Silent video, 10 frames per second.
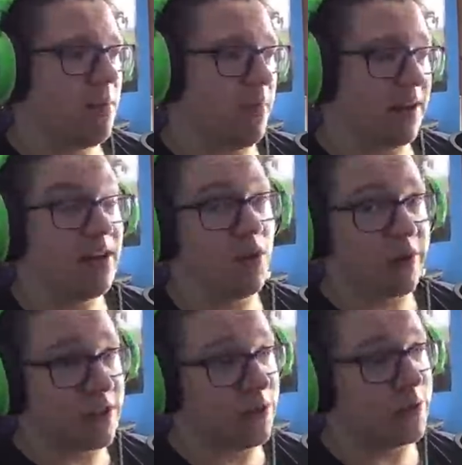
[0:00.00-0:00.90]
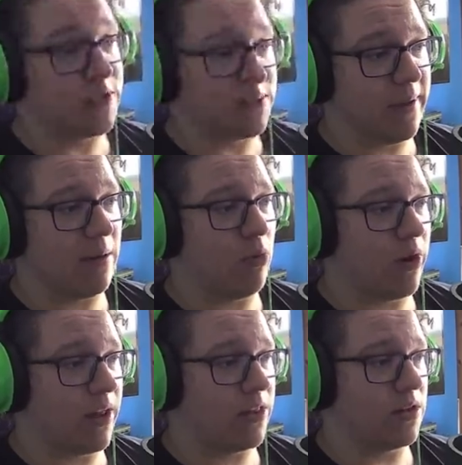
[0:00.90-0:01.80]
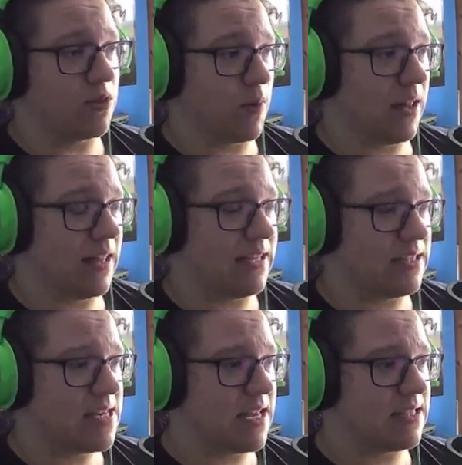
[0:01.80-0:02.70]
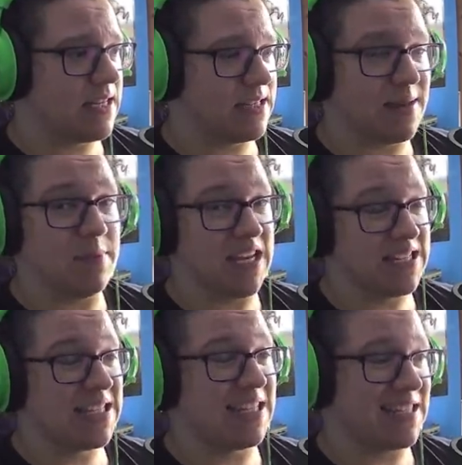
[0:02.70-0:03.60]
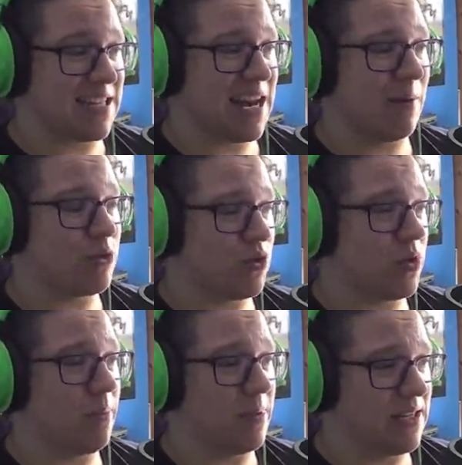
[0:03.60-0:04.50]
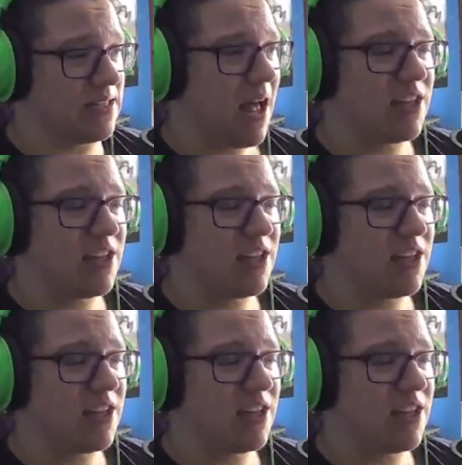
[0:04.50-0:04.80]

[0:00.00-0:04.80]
But you can use this bad boy on there as well. It's a beast. It is an absolute beast.